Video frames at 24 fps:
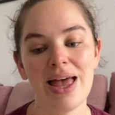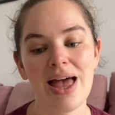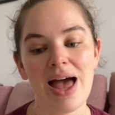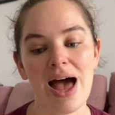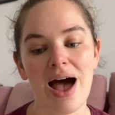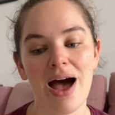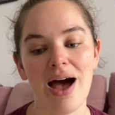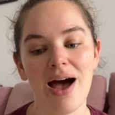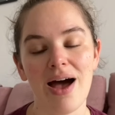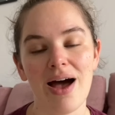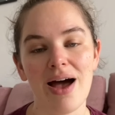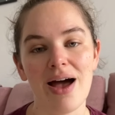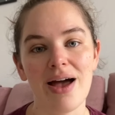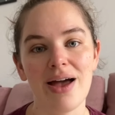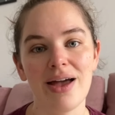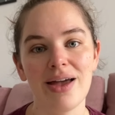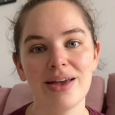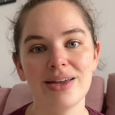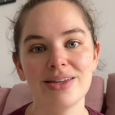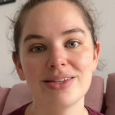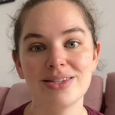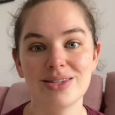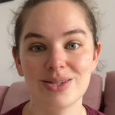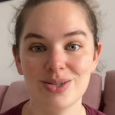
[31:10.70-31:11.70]

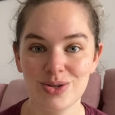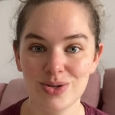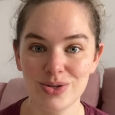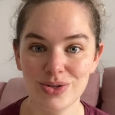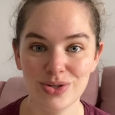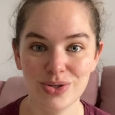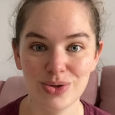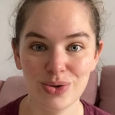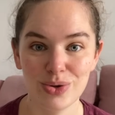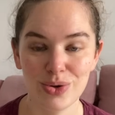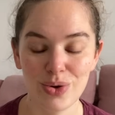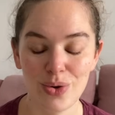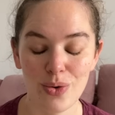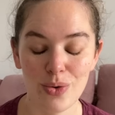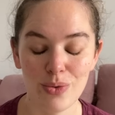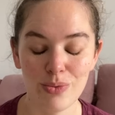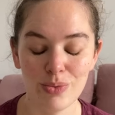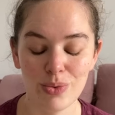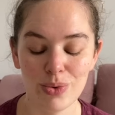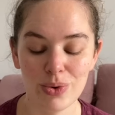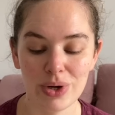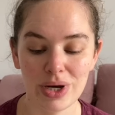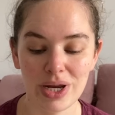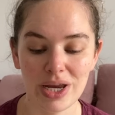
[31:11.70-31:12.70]
I didn't sew the whole
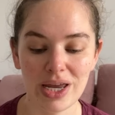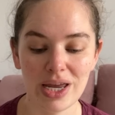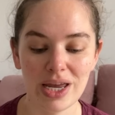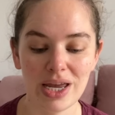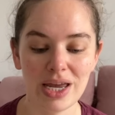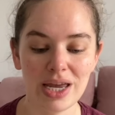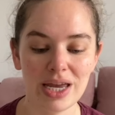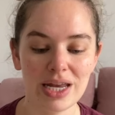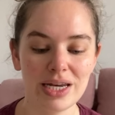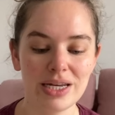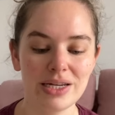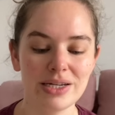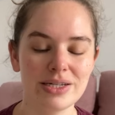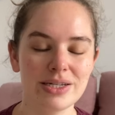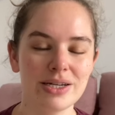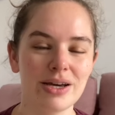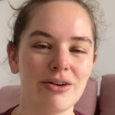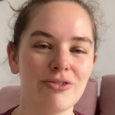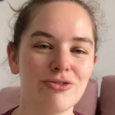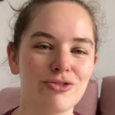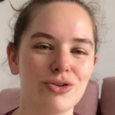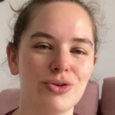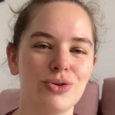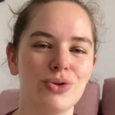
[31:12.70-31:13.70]
morning, and in the
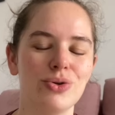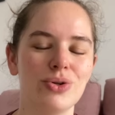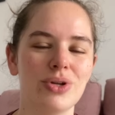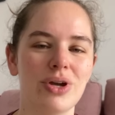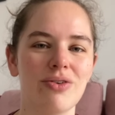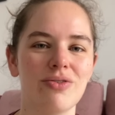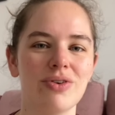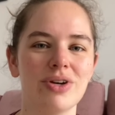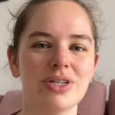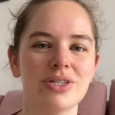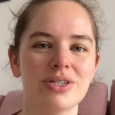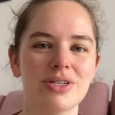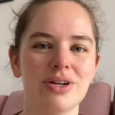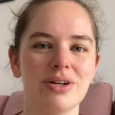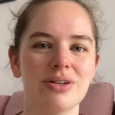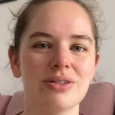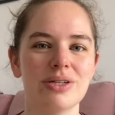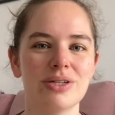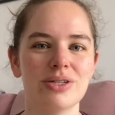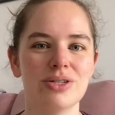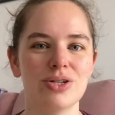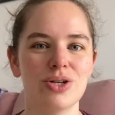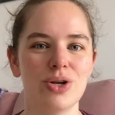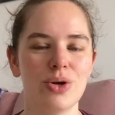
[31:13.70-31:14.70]
afternoon I
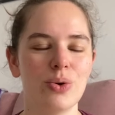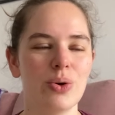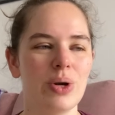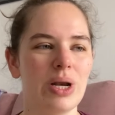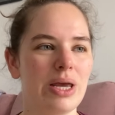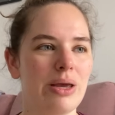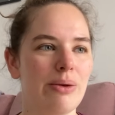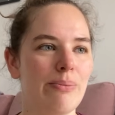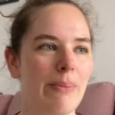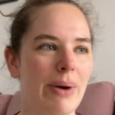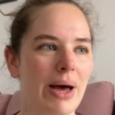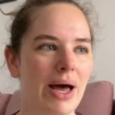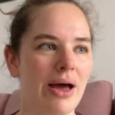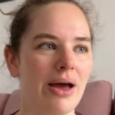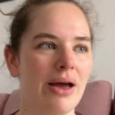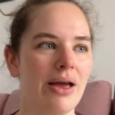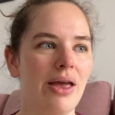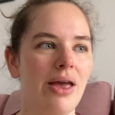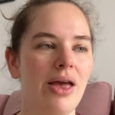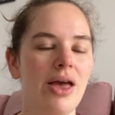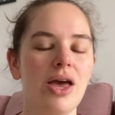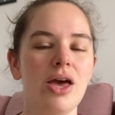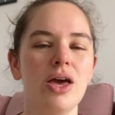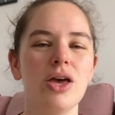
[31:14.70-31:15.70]
restarted slowly by
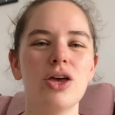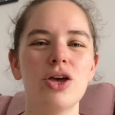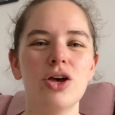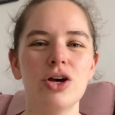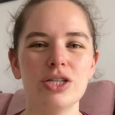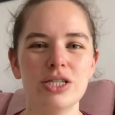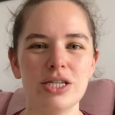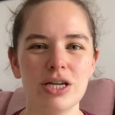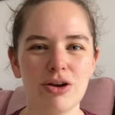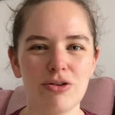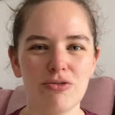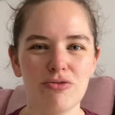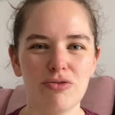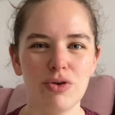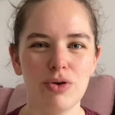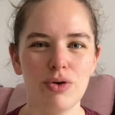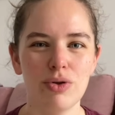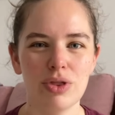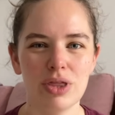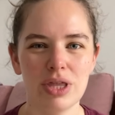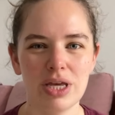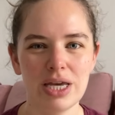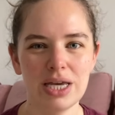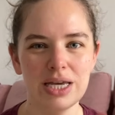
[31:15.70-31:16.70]
cutting a few
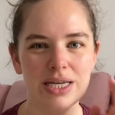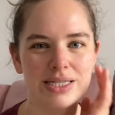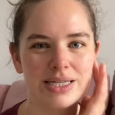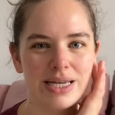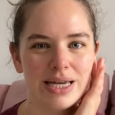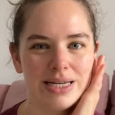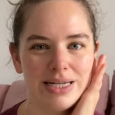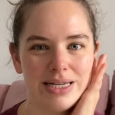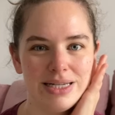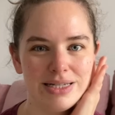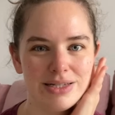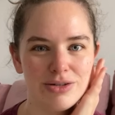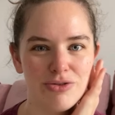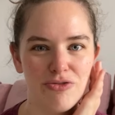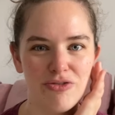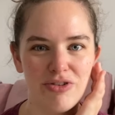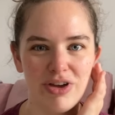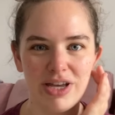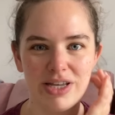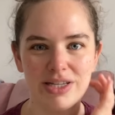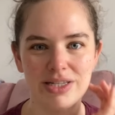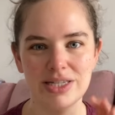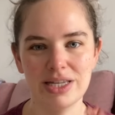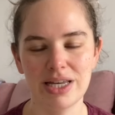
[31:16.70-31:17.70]
things and
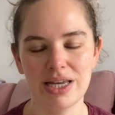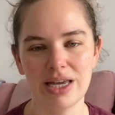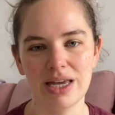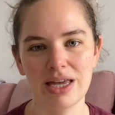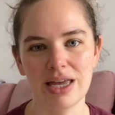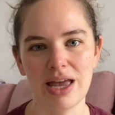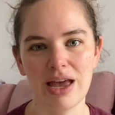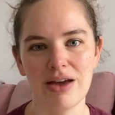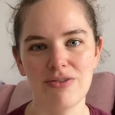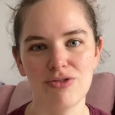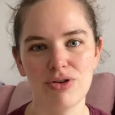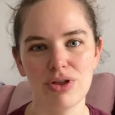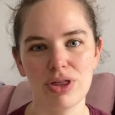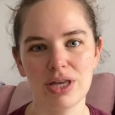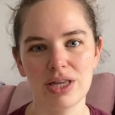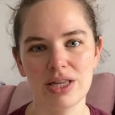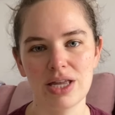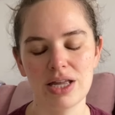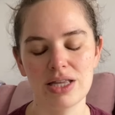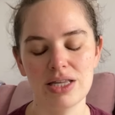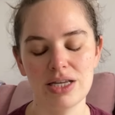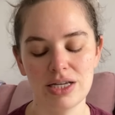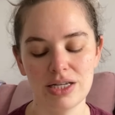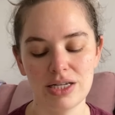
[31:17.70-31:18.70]
interfacing everything
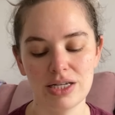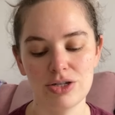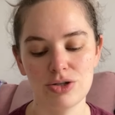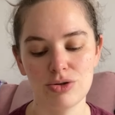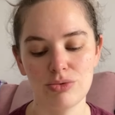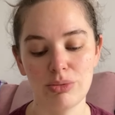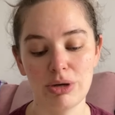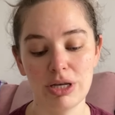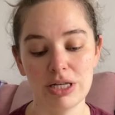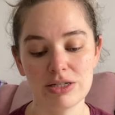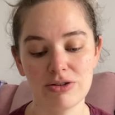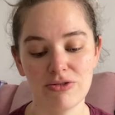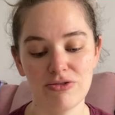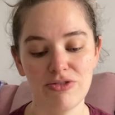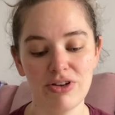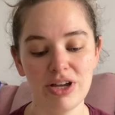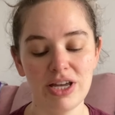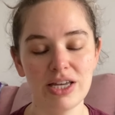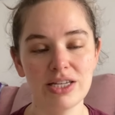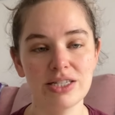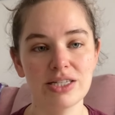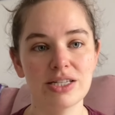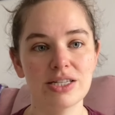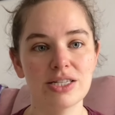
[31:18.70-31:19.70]
that needed to be
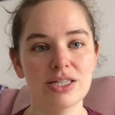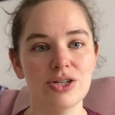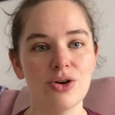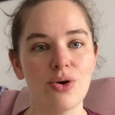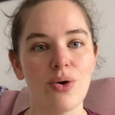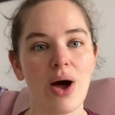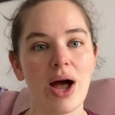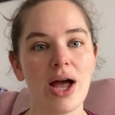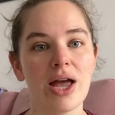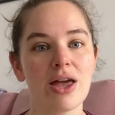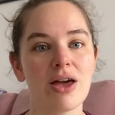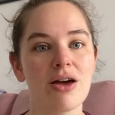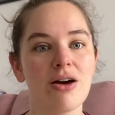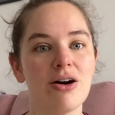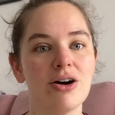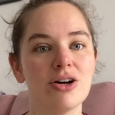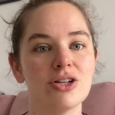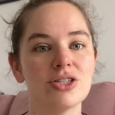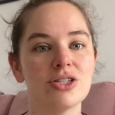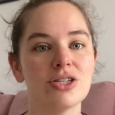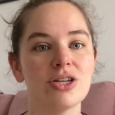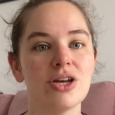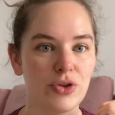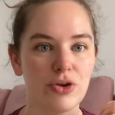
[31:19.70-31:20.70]
interfaced. So I
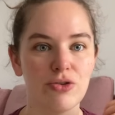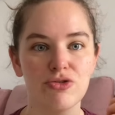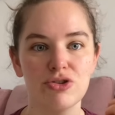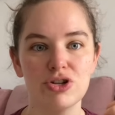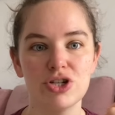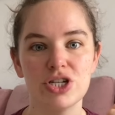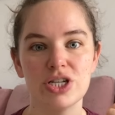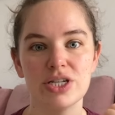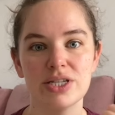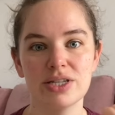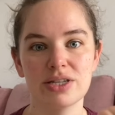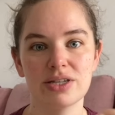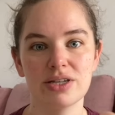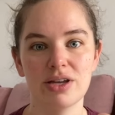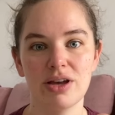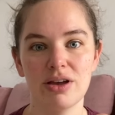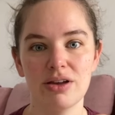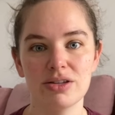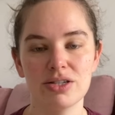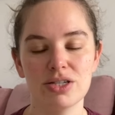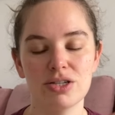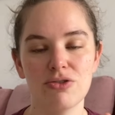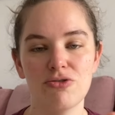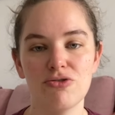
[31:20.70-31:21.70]
cut
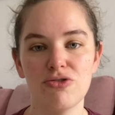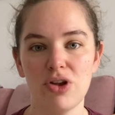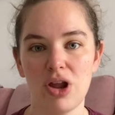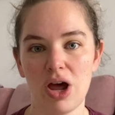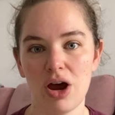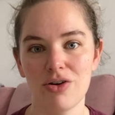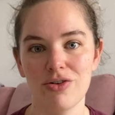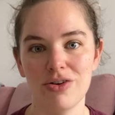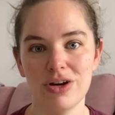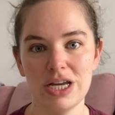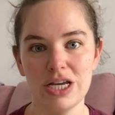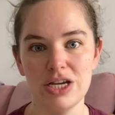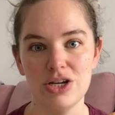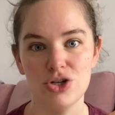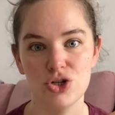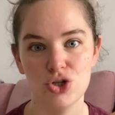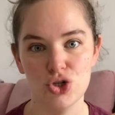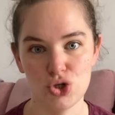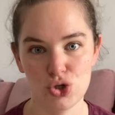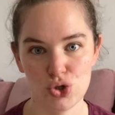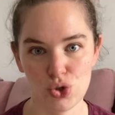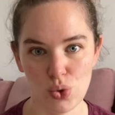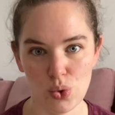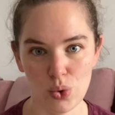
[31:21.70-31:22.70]
Francesca's flowery
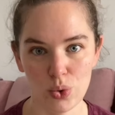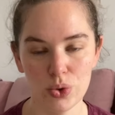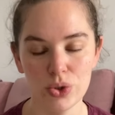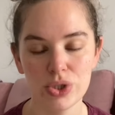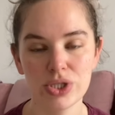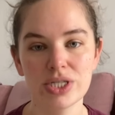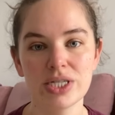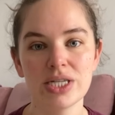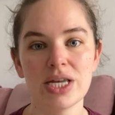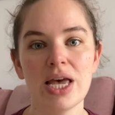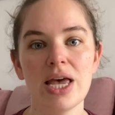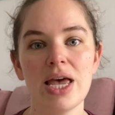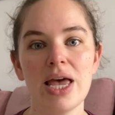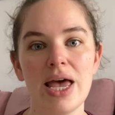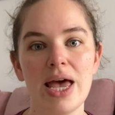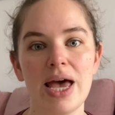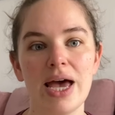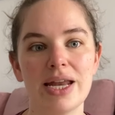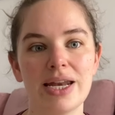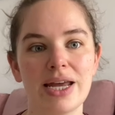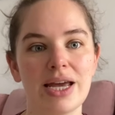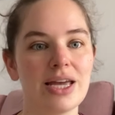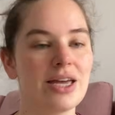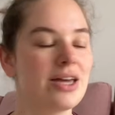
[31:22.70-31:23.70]
shorts
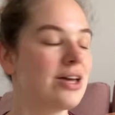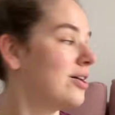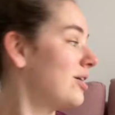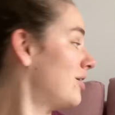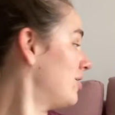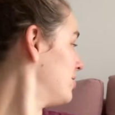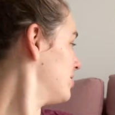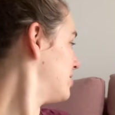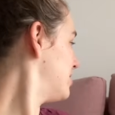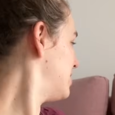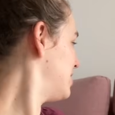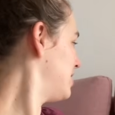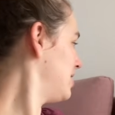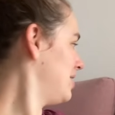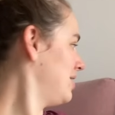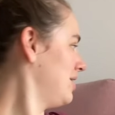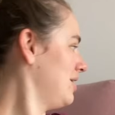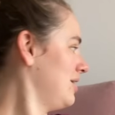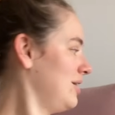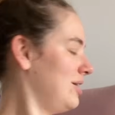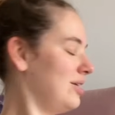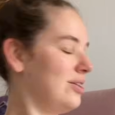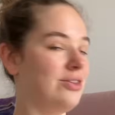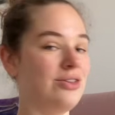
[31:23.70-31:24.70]
and I cut
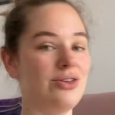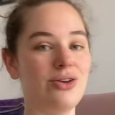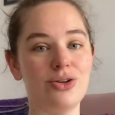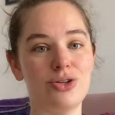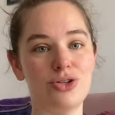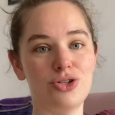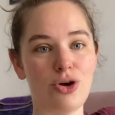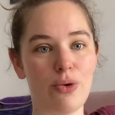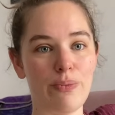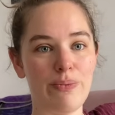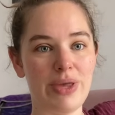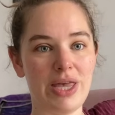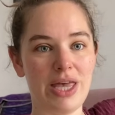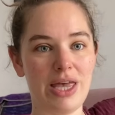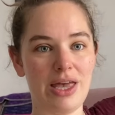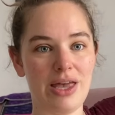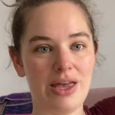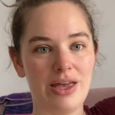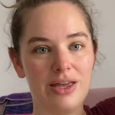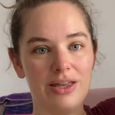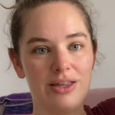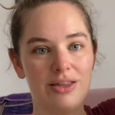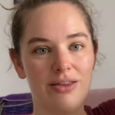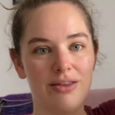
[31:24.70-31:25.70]
the top here in